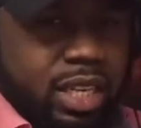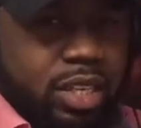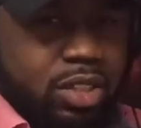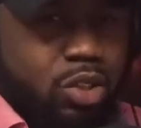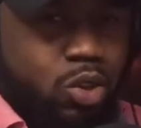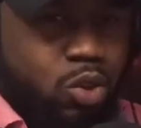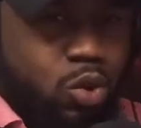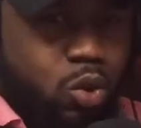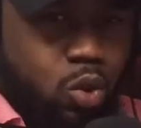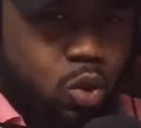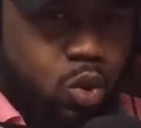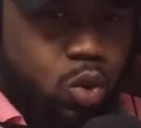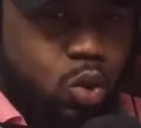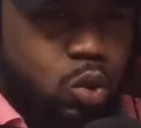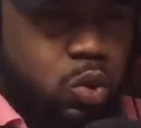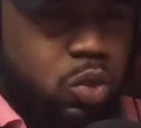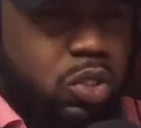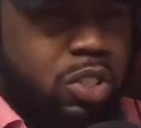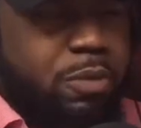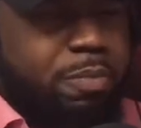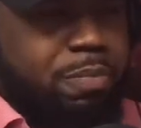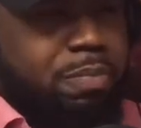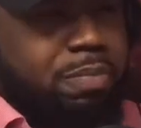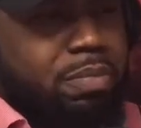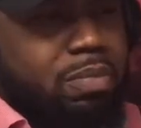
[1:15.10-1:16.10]
the
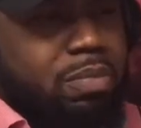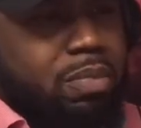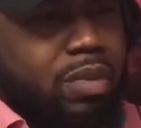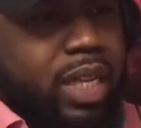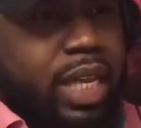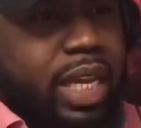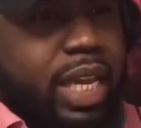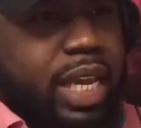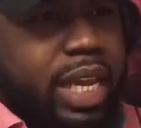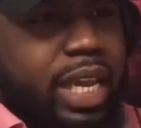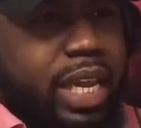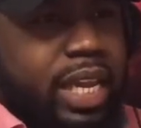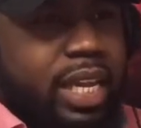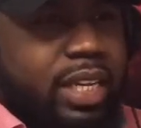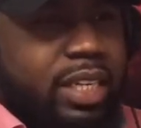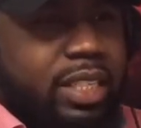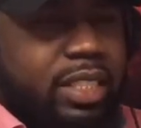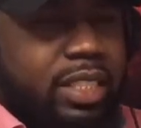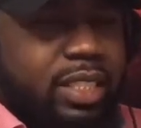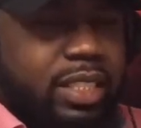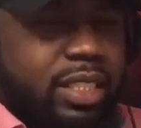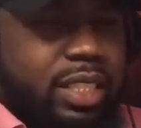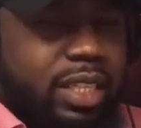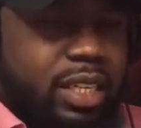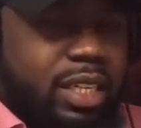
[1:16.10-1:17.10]
news,
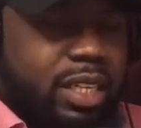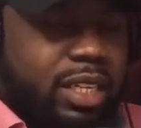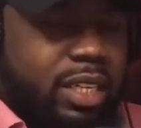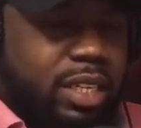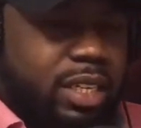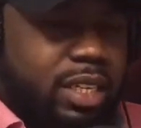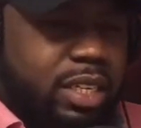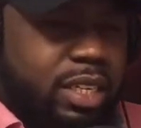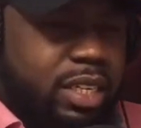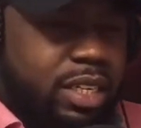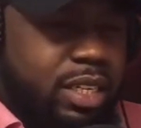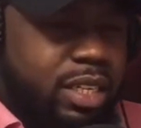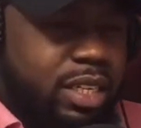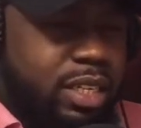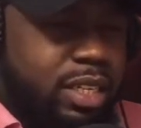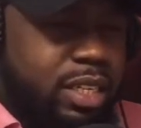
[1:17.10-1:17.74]
is the